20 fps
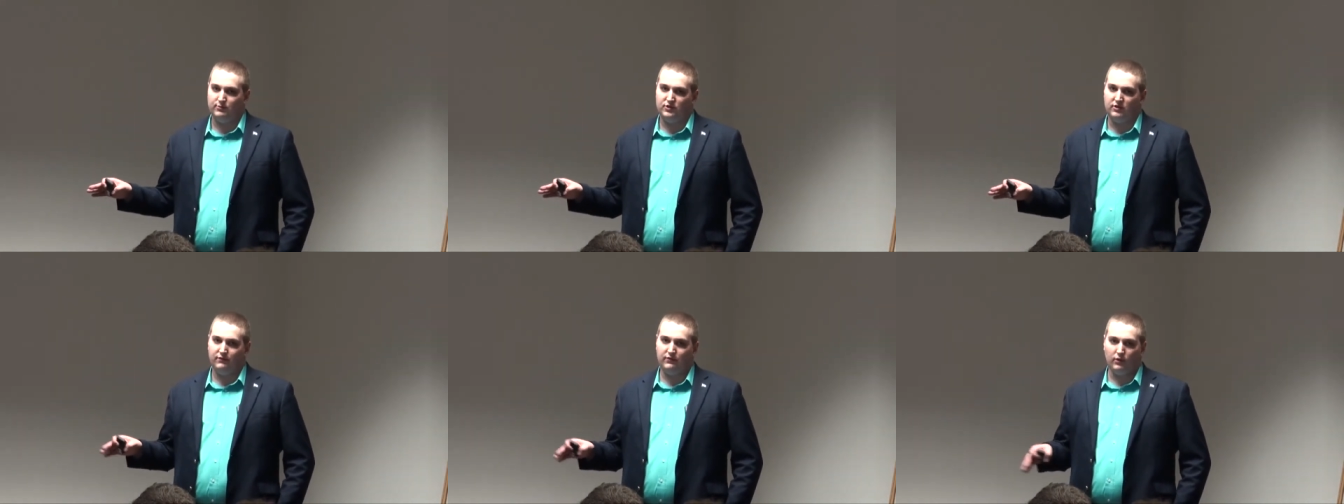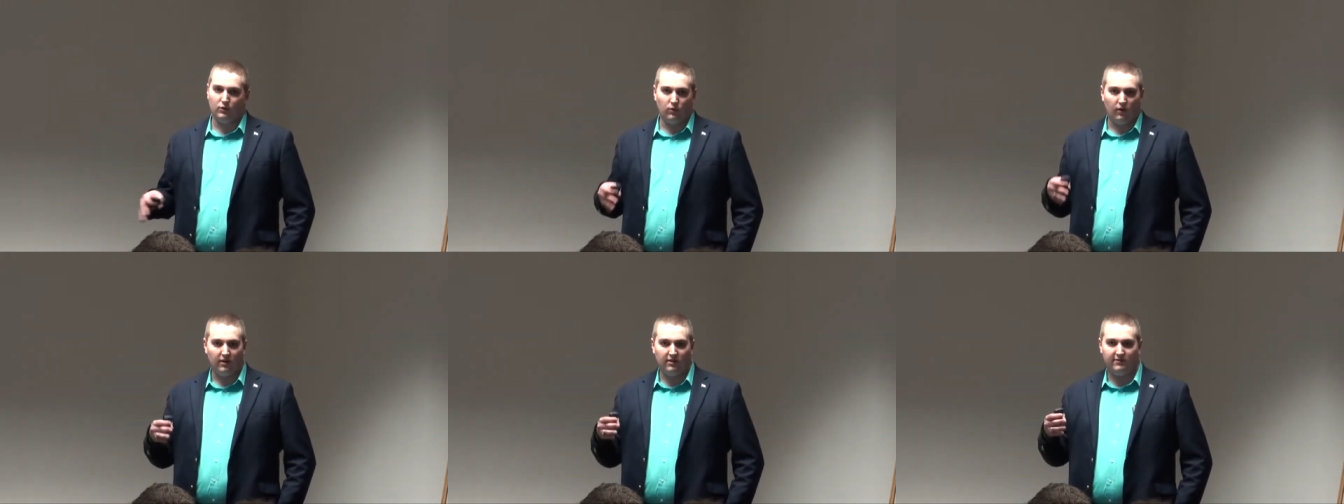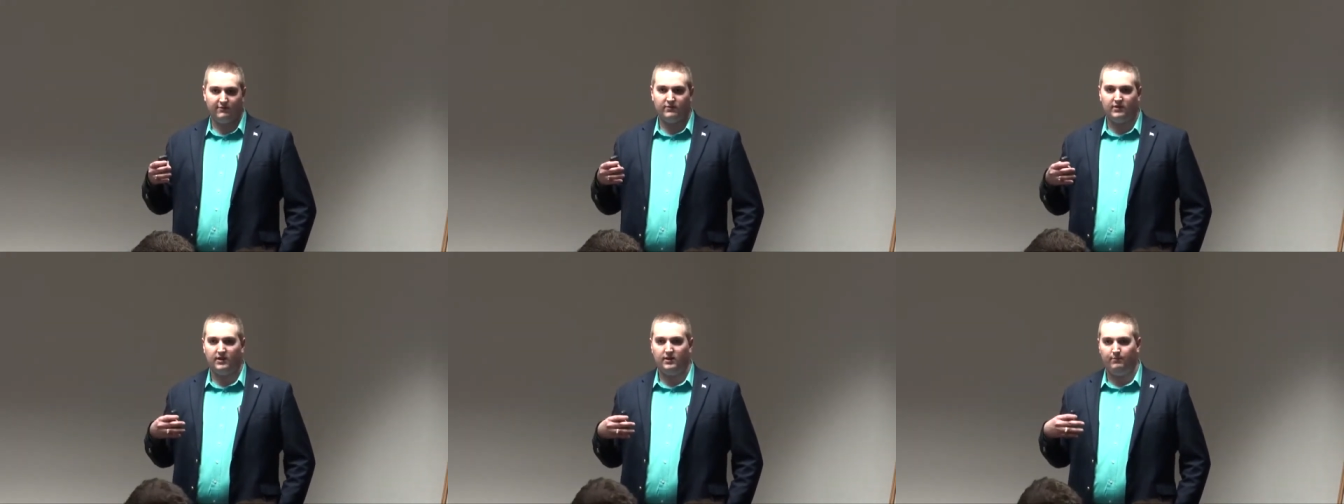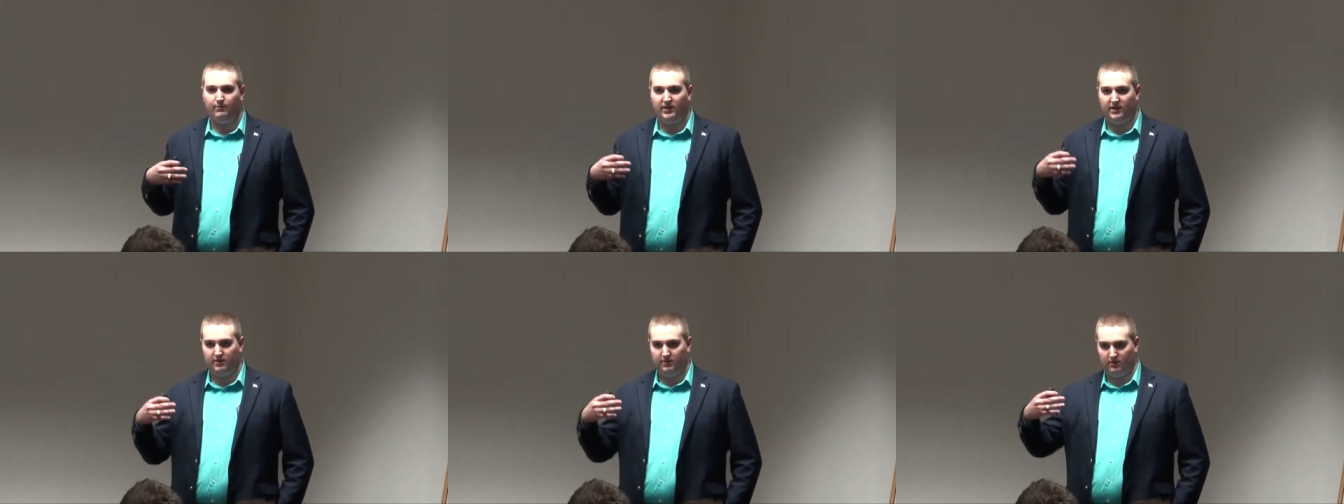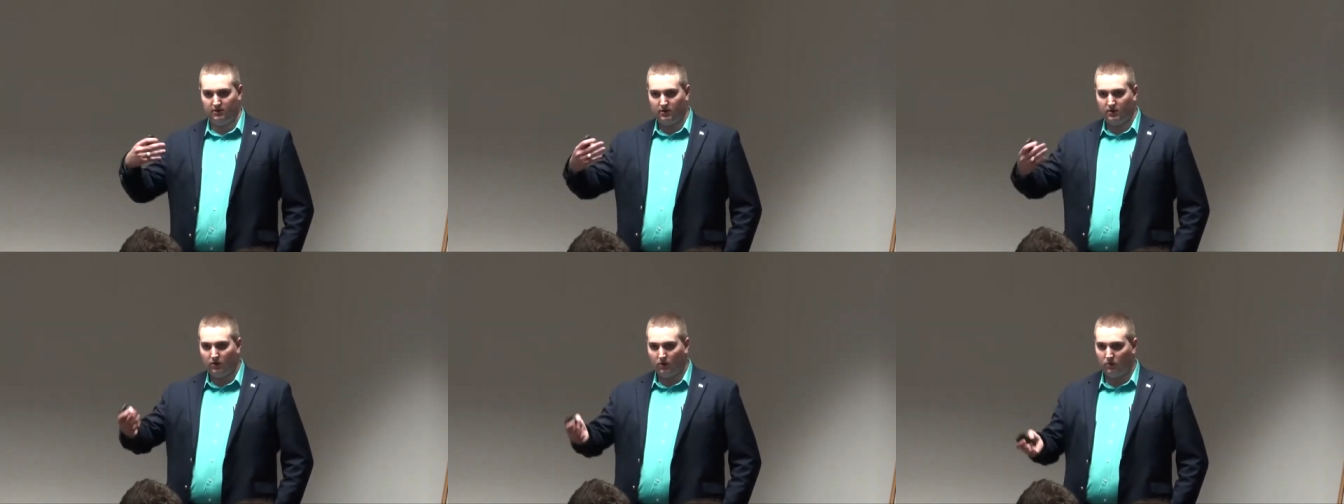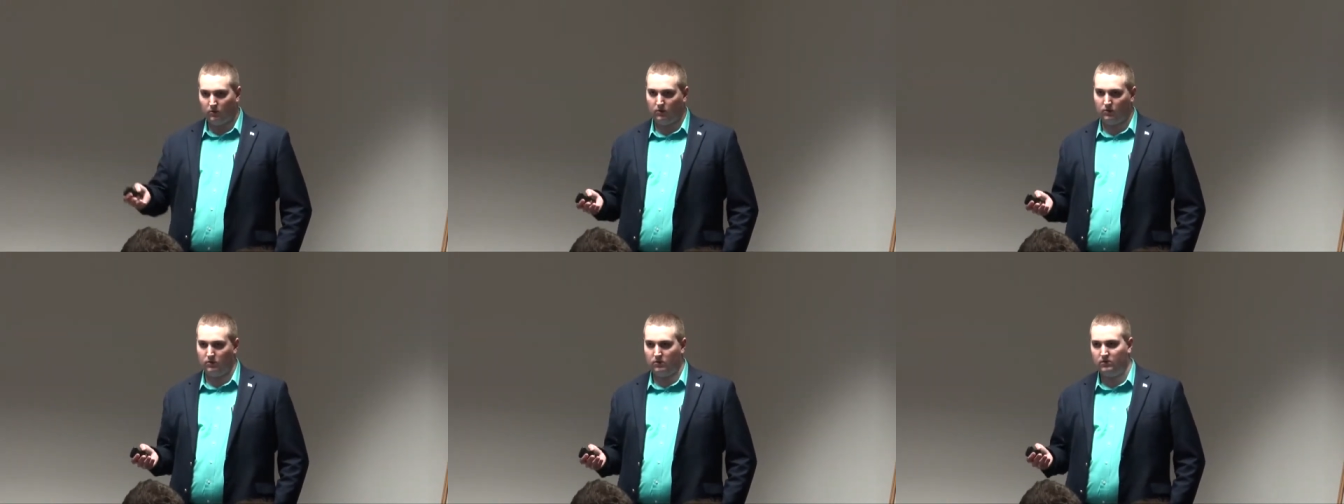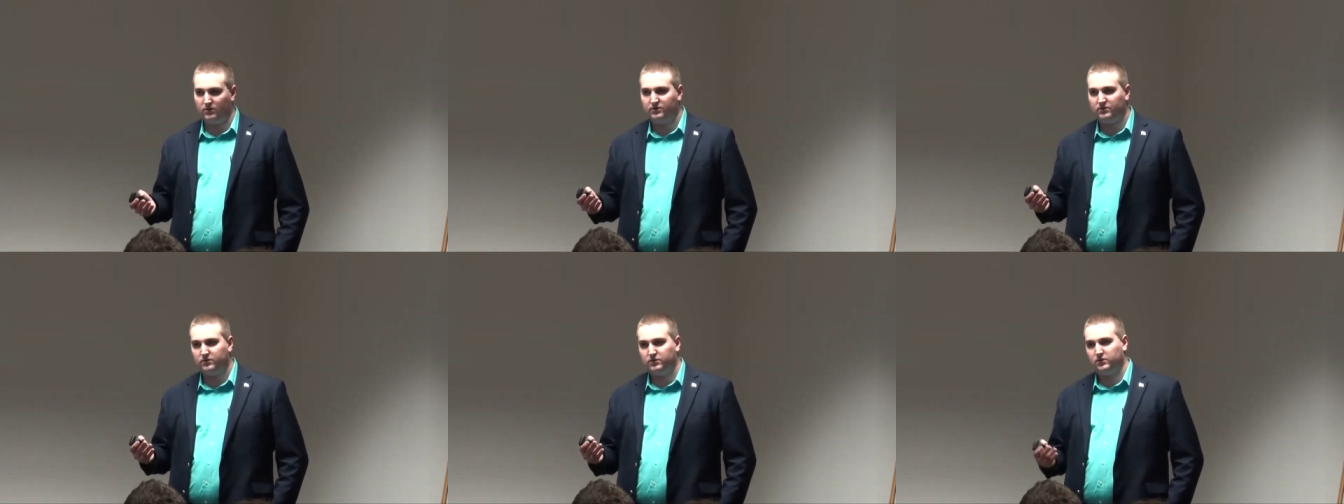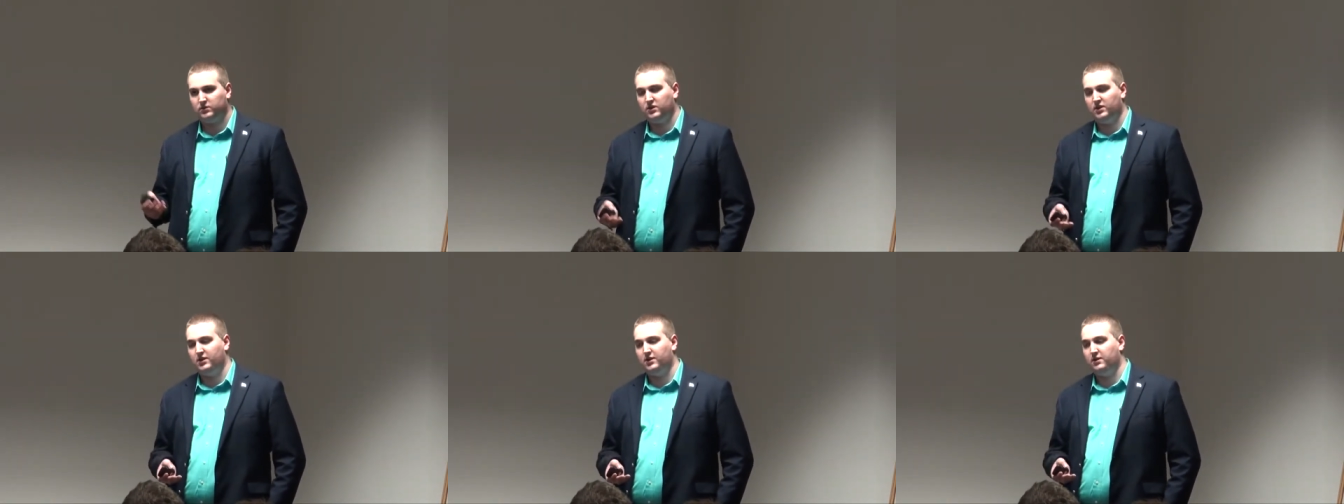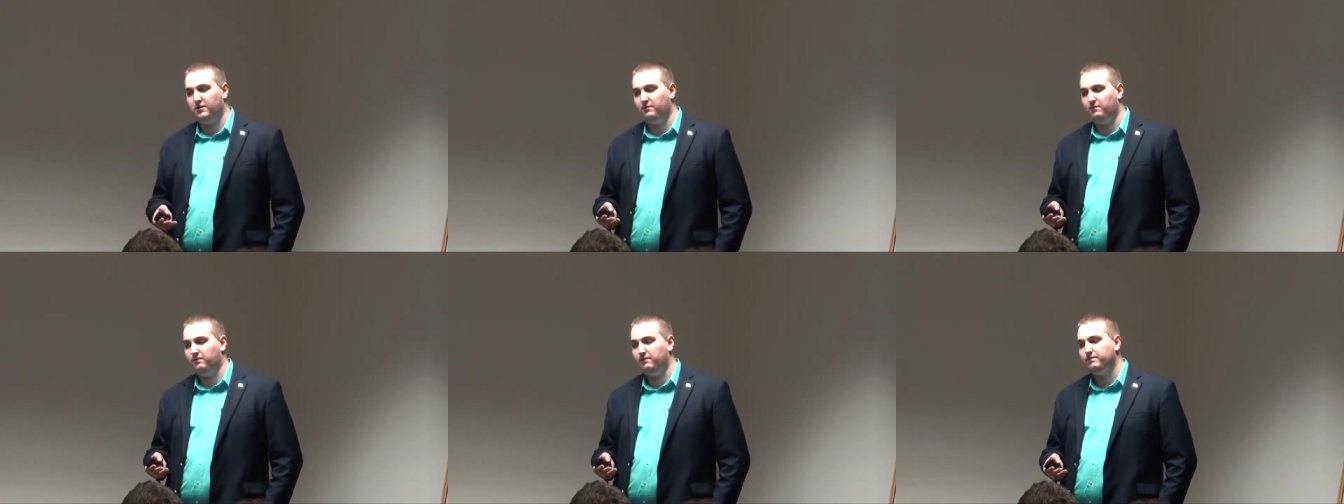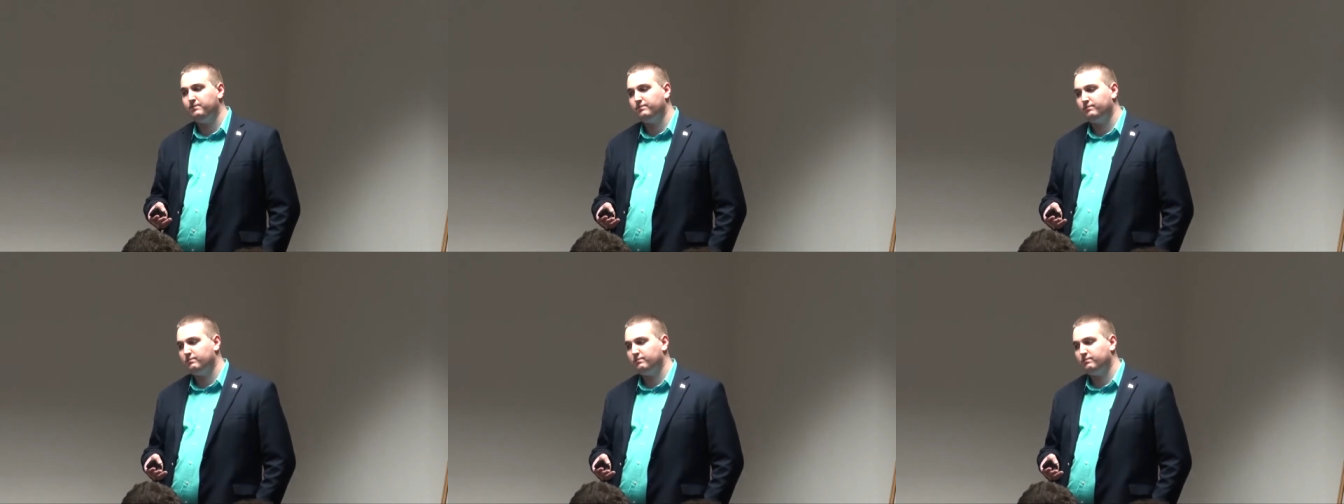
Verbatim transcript: So if you qualify to be in their cohorts, um,